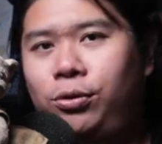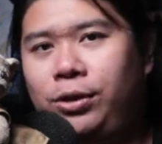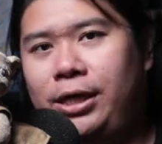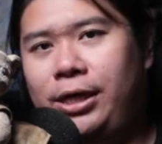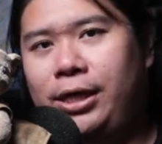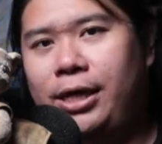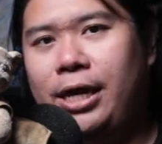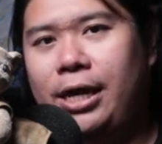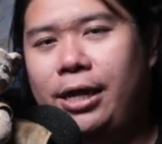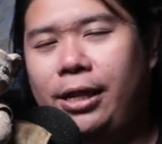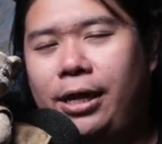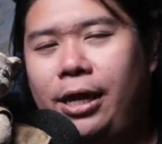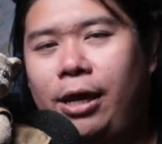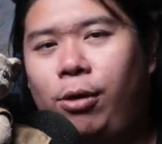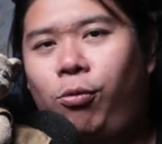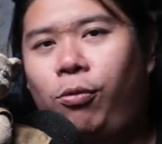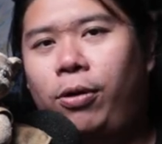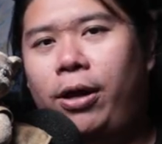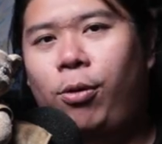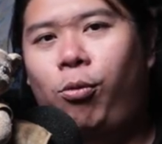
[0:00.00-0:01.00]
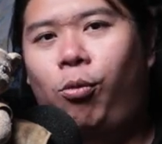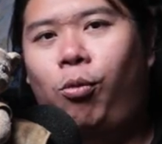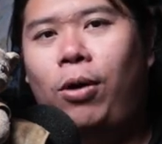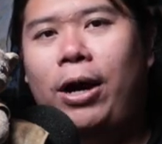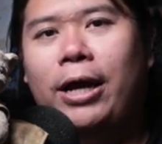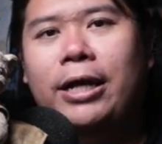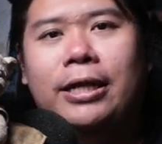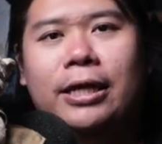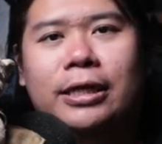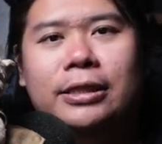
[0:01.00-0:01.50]
to Decade, and
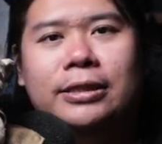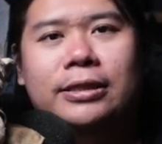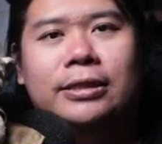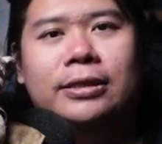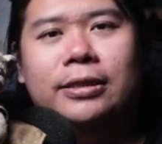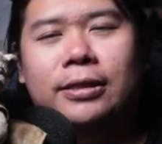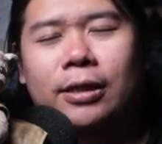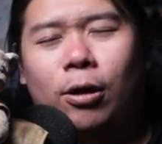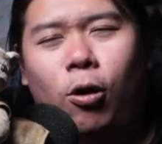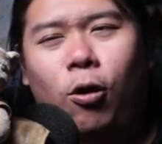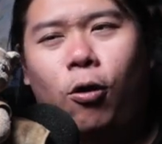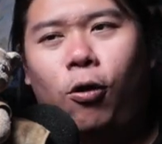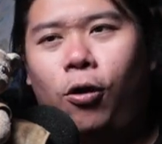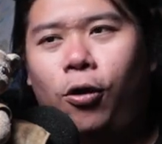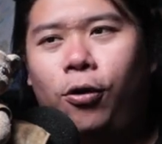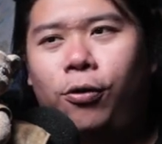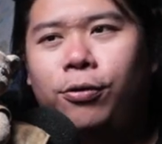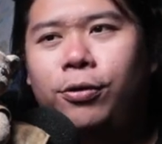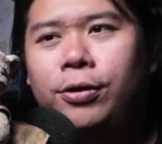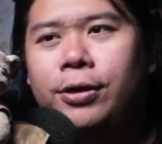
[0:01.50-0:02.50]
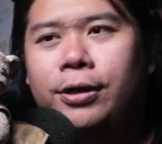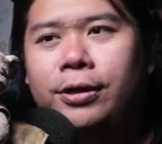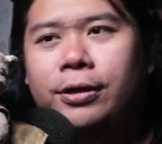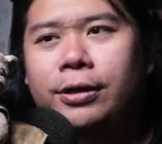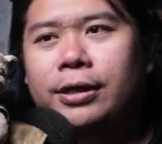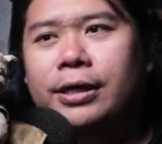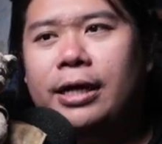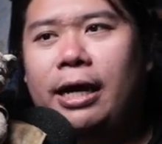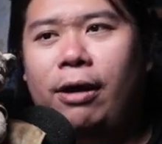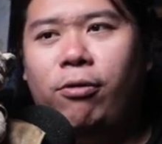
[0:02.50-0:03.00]
why does Houou
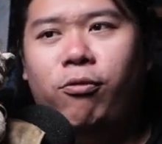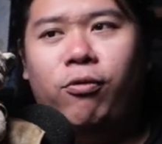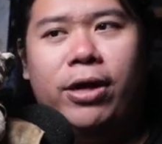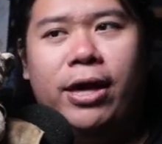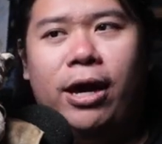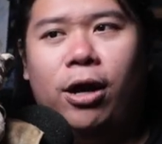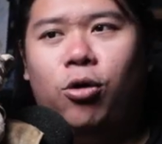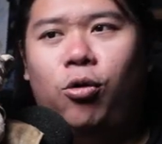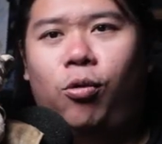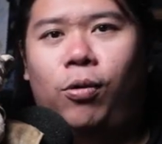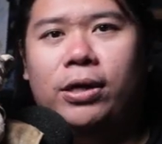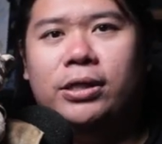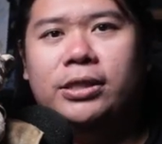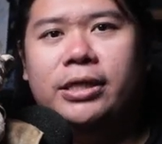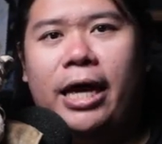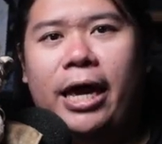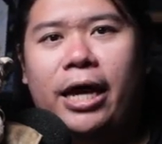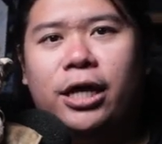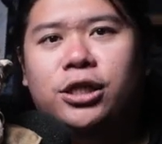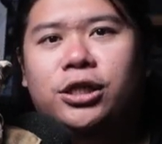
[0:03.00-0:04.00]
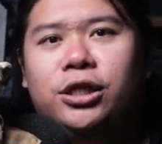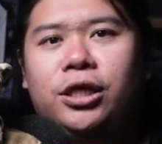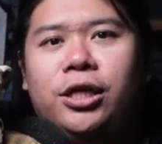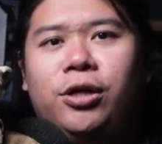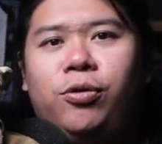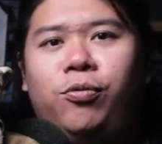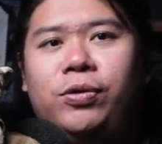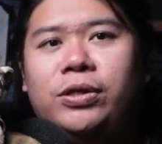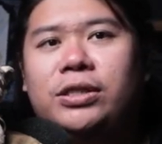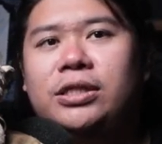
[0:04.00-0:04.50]
Kaguya Quartz
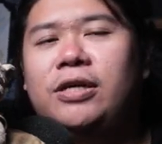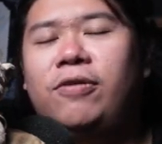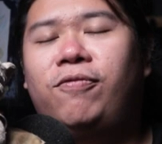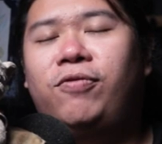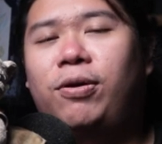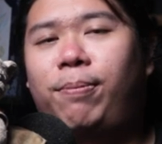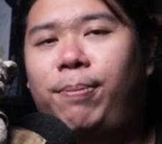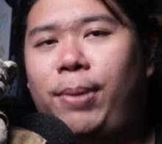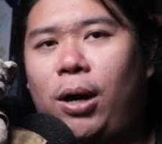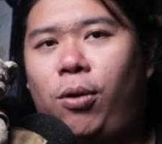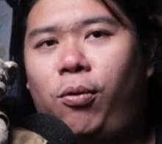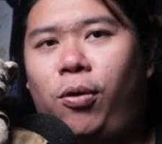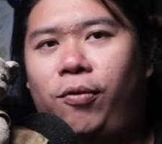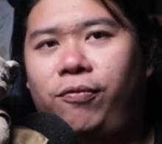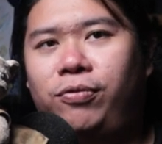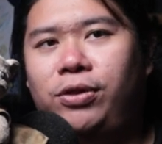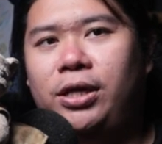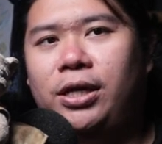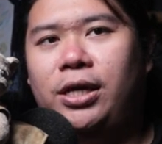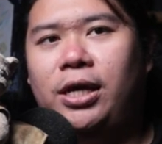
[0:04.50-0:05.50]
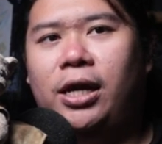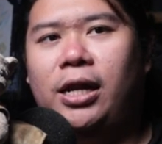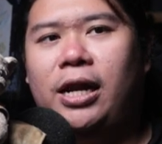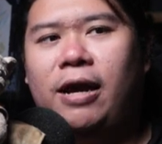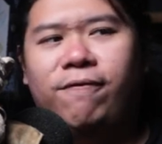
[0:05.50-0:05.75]
actually receive the power of Decade.